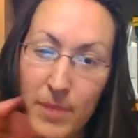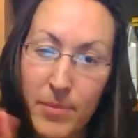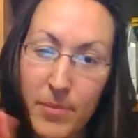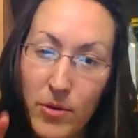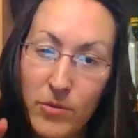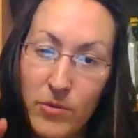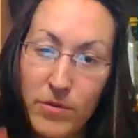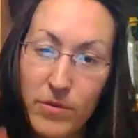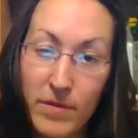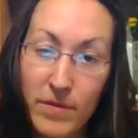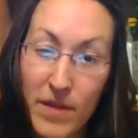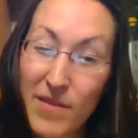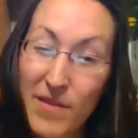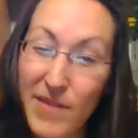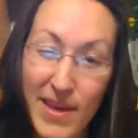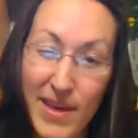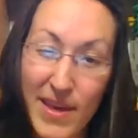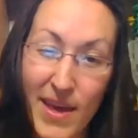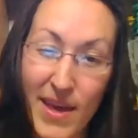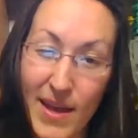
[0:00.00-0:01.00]
posts if
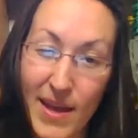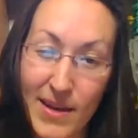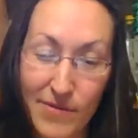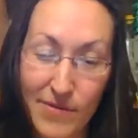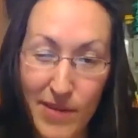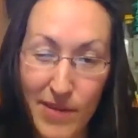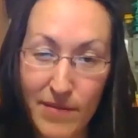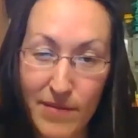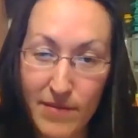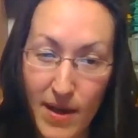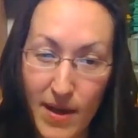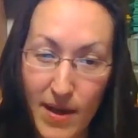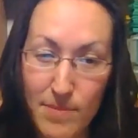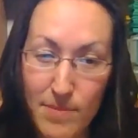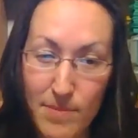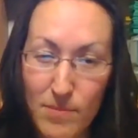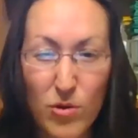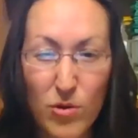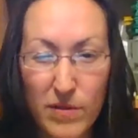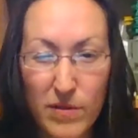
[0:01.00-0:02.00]
I can, if I have
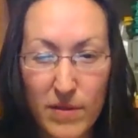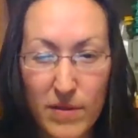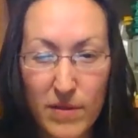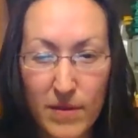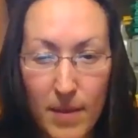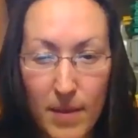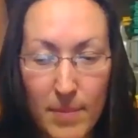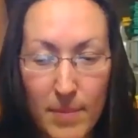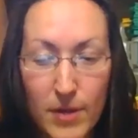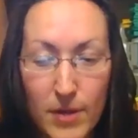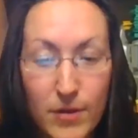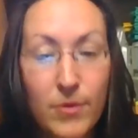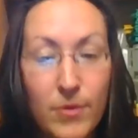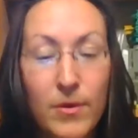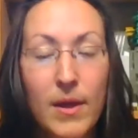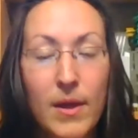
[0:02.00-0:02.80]
time. Most of the time I do.